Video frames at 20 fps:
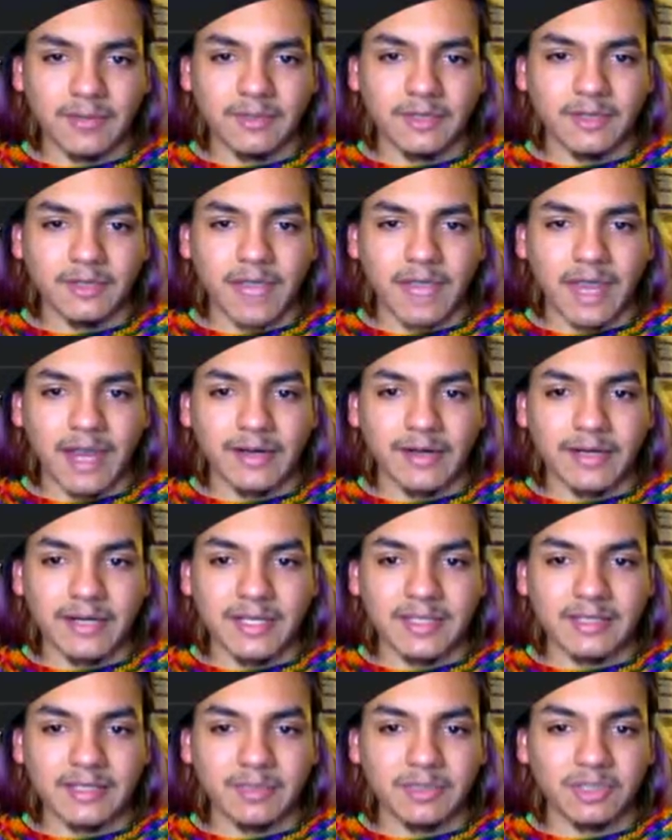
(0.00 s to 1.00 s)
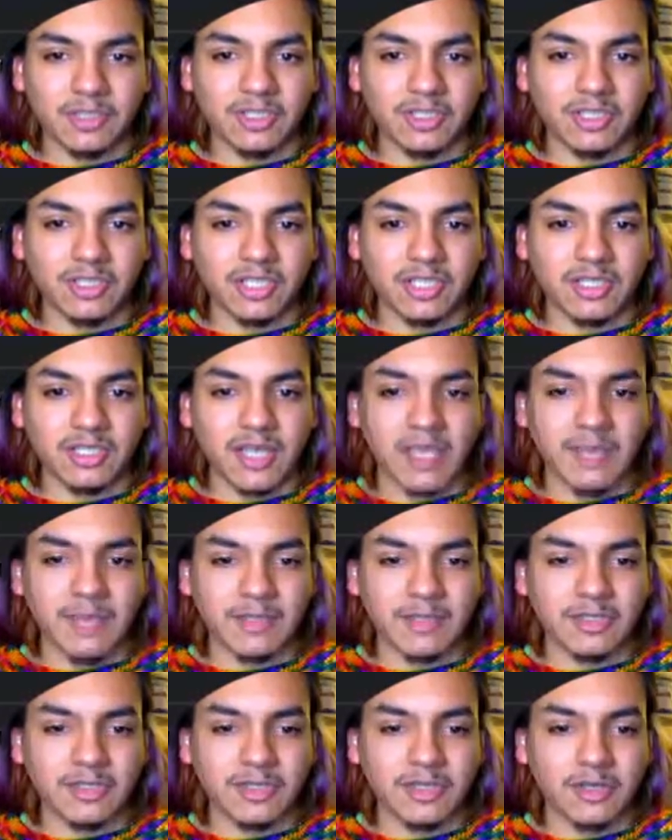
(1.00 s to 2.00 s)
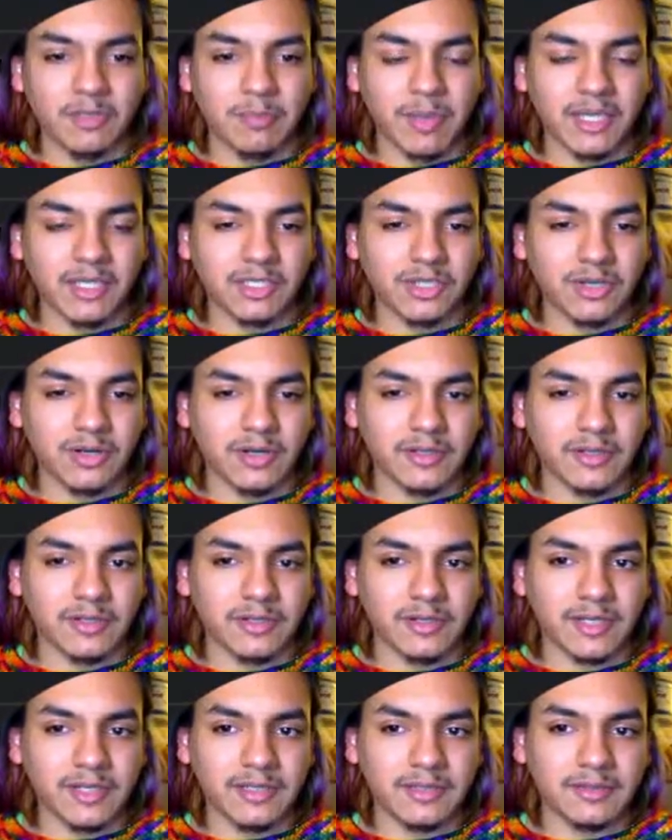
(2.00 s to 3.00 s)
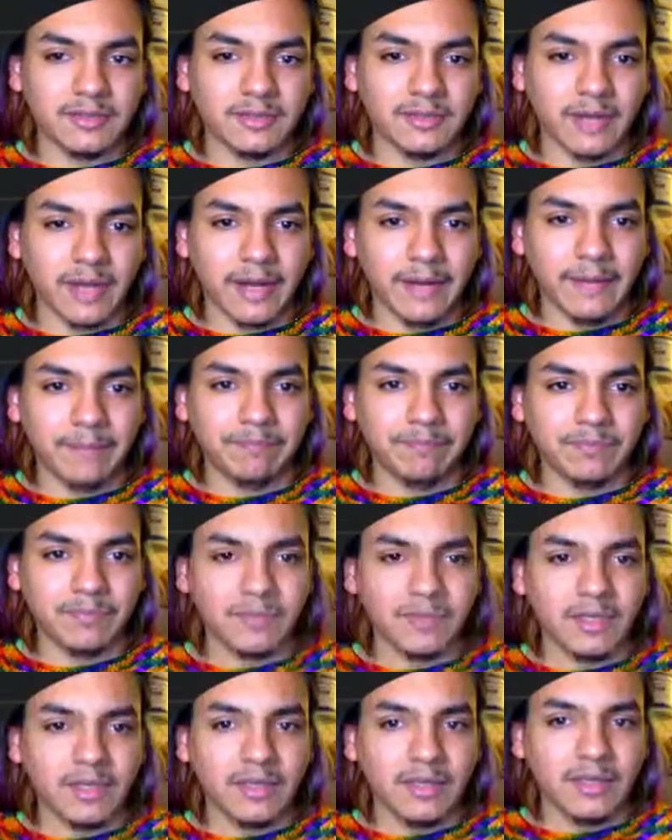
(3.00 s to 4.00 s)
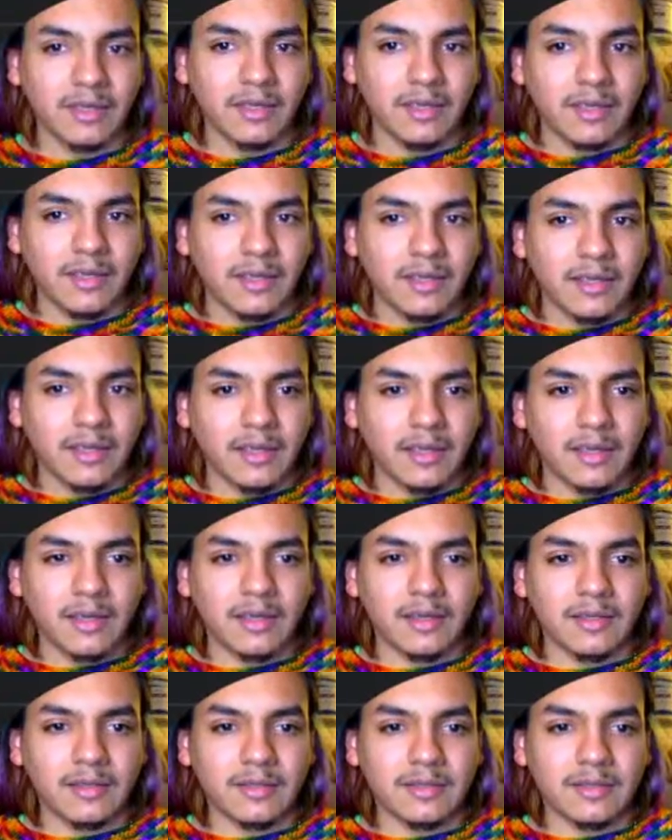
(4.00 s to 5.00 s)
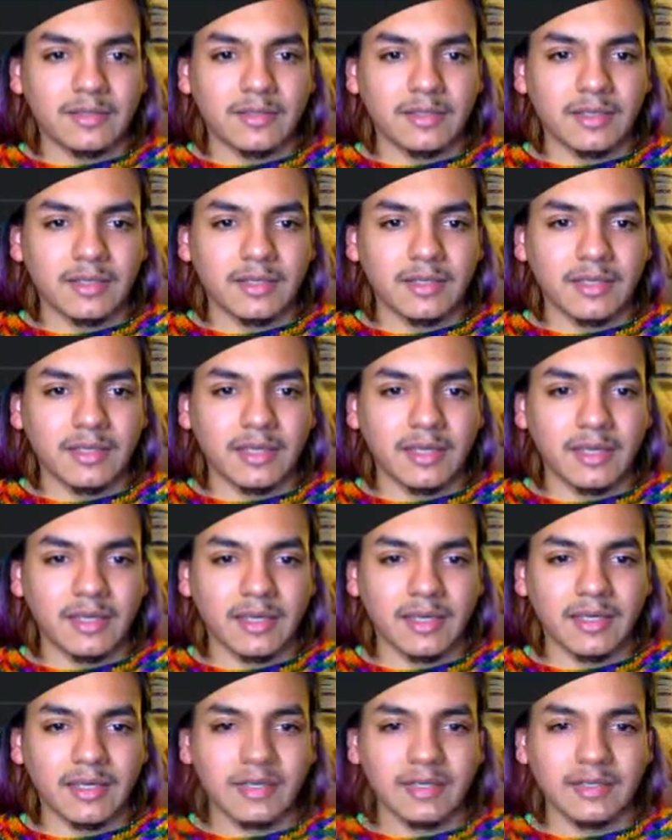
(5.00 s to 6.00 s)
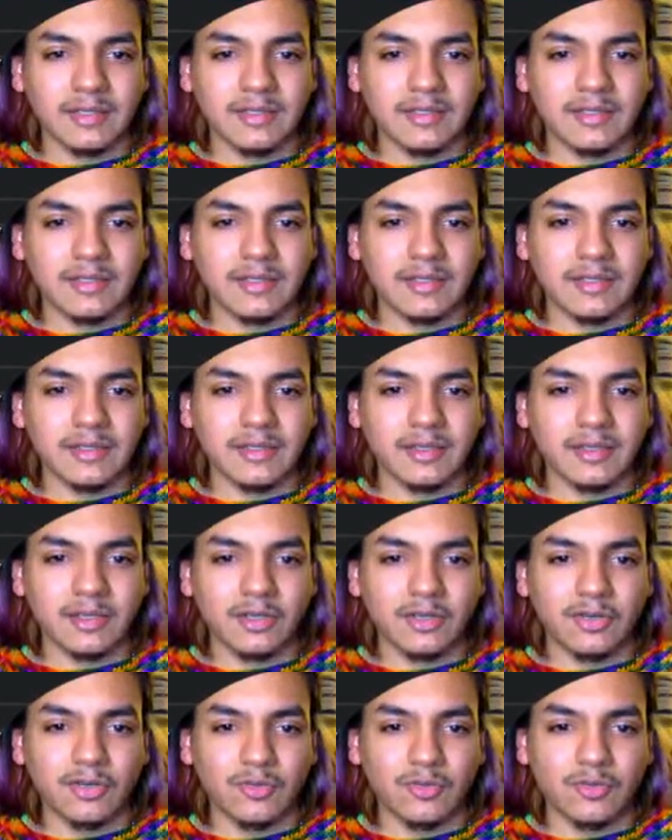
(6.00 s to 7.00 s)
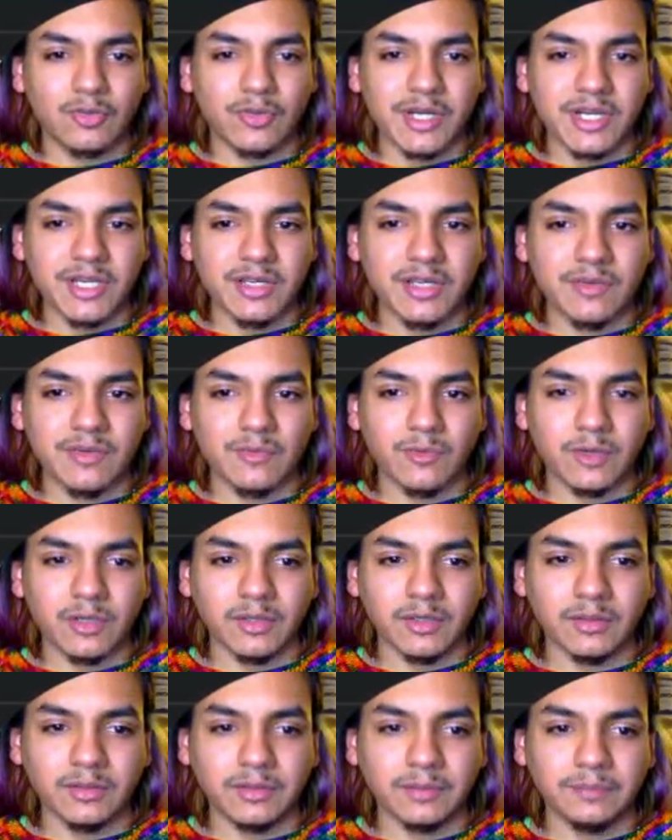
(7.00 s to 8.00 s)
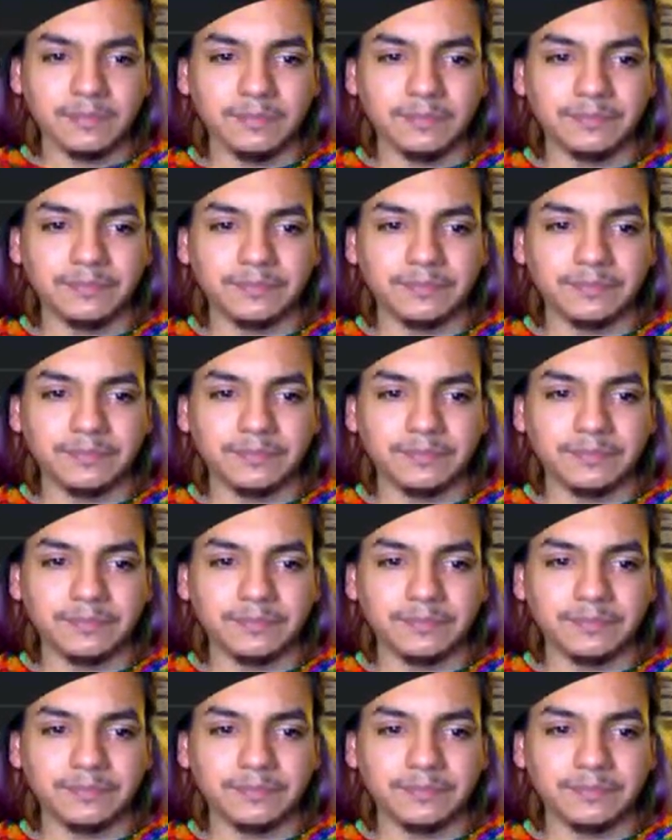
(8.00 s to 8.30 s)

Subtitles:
one's called Aries, but she just she took a picture on her Instagram, and it had a green one.